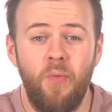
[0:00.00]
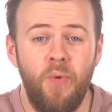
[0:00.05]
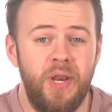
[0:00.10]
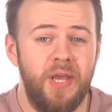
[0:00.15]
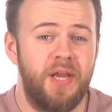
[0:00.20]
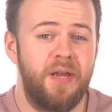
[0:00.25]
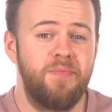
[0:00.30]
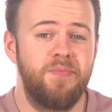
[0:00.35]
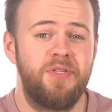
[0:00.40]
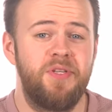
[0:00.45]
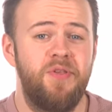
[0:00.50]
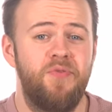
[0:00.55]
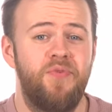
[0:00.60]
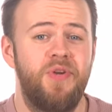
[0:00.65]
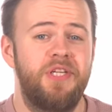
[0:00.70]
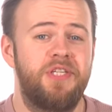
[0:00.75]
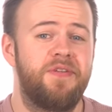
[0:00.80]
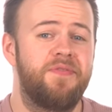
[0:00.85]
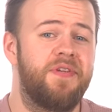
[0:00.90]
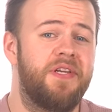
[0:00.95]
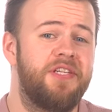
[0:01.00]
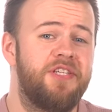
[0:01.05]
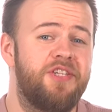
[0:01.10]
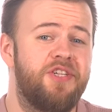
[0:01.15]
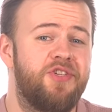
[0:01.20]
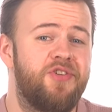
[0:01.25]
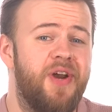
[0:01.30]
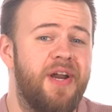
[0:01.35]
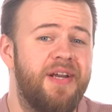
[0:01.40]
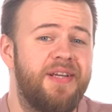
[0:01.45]
When it comes to the reach of Dungeons
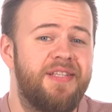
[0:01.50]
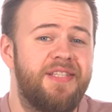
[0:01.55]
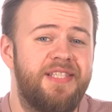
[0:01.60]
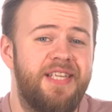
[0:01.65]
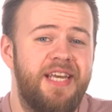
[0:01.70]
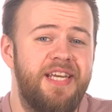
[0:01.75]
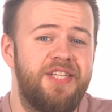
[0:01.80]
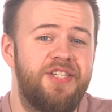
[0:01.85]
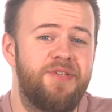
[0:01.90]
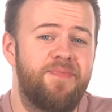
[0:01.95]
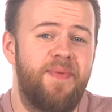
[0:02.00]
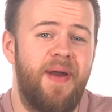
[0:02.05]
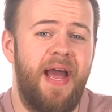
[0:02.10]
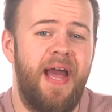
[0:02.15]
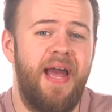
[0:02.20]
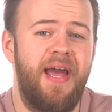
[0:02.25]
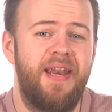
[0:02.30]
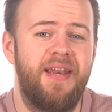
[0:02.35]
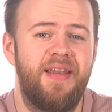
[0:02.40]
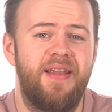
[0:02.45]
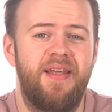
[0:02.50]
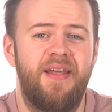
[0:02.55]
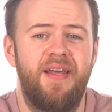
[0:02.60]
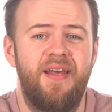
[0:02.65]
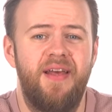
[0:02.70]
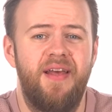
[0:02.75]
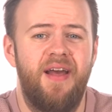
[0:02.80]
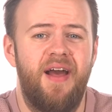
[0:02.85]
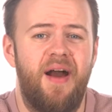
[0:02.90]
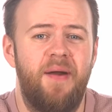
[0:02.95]
and Dragons in Japan,
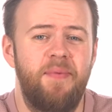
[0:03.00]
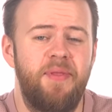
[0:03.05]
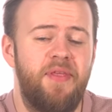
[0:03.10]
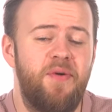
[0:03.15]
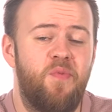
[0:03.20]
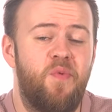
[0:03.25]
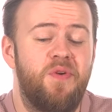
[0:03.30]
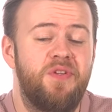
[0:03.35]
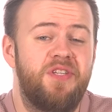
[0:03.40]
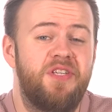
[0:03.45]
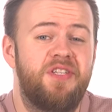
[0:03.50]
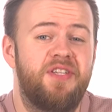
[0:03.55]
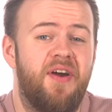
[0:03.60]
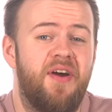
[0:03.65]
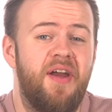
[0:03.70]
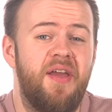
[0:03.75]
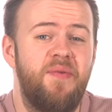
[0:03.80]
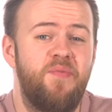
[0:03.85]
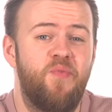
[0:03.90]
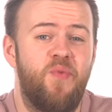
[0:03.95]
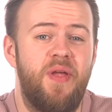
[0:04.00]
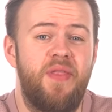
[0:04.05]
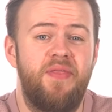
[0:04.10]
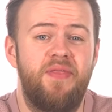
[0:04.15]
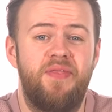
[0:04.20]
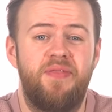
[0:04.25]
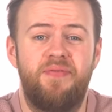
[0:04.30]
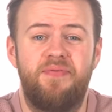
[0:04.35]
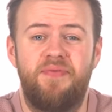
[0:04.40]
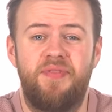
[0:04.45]
I mean, there was a time
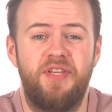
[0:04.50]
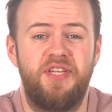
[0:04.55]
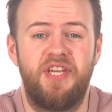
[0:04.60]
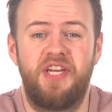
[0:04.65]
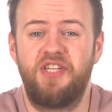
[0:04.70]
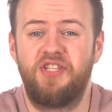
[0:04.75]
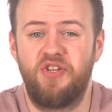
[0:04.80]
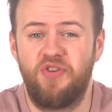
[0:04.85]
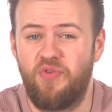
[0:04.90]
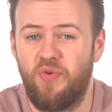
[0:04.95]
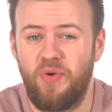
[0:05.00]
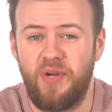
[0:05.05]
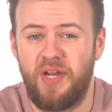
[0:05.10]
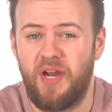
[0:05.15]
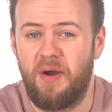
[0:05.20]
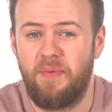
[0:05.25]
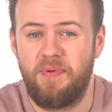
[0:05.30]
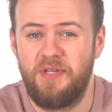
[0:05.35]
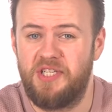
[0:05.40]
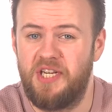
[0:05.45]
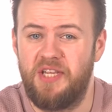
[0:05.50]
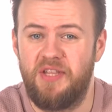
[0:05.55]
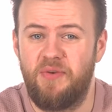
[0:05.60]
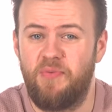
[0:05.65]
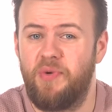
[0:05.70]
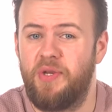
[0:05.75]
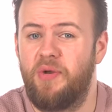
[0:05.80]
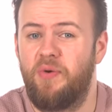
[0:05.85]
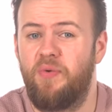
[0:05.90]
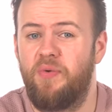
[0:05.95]
when the dungeon crawling R P G
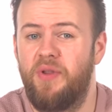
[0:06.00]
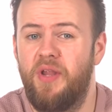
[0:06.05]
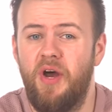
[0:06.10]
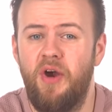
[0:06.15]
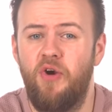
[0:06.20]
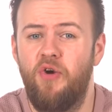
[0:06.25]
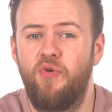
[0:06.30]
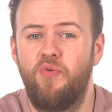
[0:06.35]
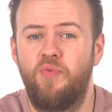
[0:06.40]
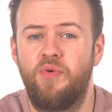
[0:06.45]
that we all know